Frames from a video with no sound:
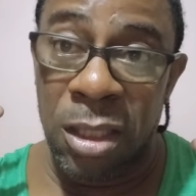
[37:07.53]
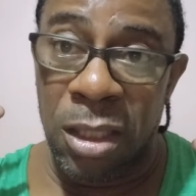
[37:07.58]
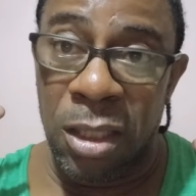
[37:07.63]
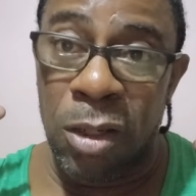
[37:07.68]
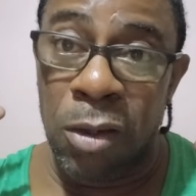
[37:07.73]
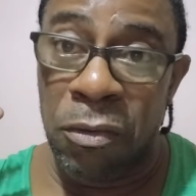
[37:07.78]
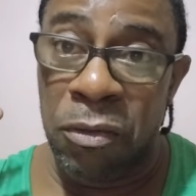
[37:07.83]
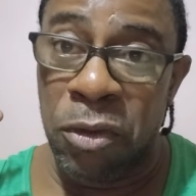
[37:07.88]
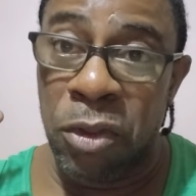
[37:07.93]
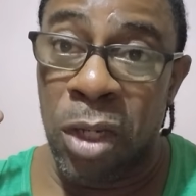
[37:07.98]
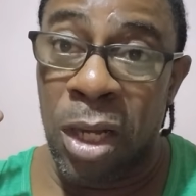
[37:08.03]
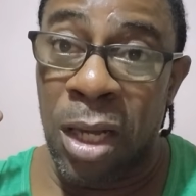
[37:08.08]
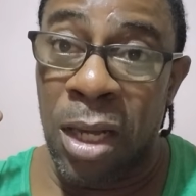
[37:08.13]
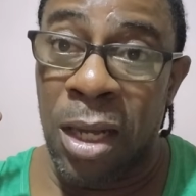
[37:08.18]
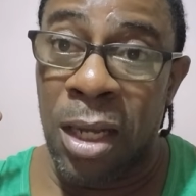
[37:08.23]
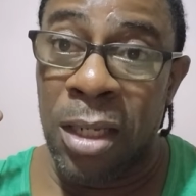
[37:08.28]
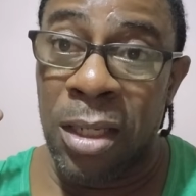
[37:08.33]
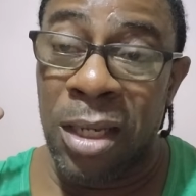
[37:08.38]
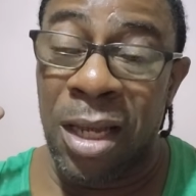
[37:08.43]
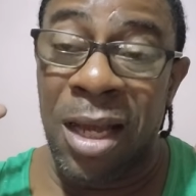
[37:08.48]
Love on
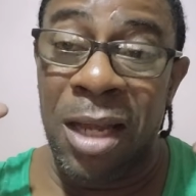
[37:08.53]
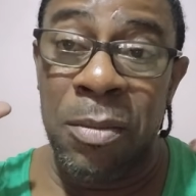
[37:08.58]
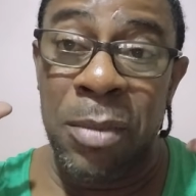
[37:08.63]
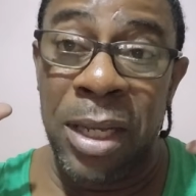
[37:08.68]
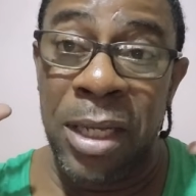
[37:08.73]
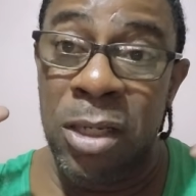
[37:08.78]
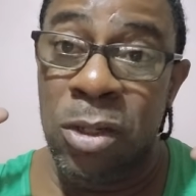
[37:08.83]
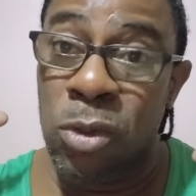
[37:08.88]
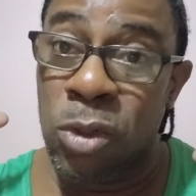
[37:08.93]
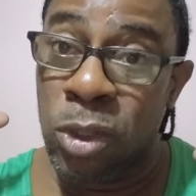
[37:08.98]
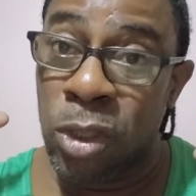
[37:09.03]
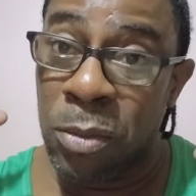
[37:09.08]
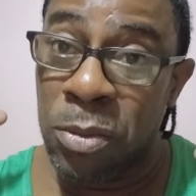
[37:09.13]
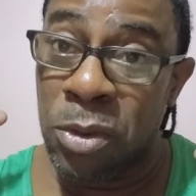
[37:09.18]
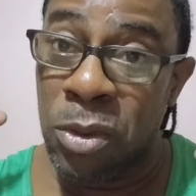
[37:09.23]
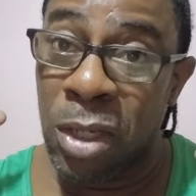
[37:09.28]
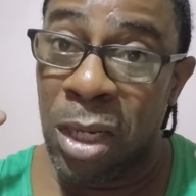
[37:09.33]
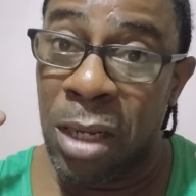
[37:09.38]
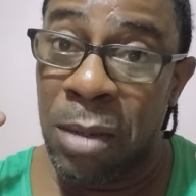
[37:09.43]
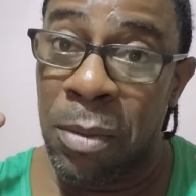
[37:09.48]
all my new
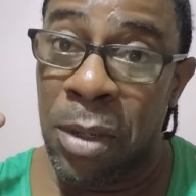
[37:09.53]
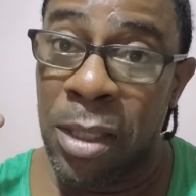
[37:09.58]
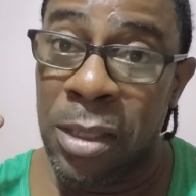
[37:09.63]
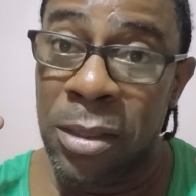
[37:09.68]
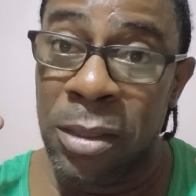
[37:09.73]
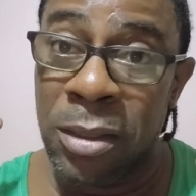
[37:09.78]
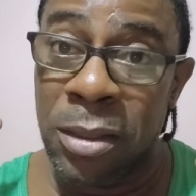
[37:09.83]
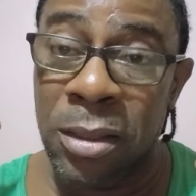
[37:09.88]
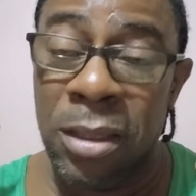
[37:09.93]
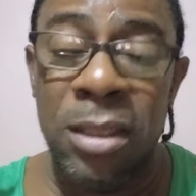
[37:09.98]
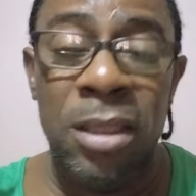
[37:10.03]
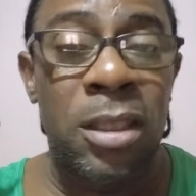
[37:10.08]
subscribers.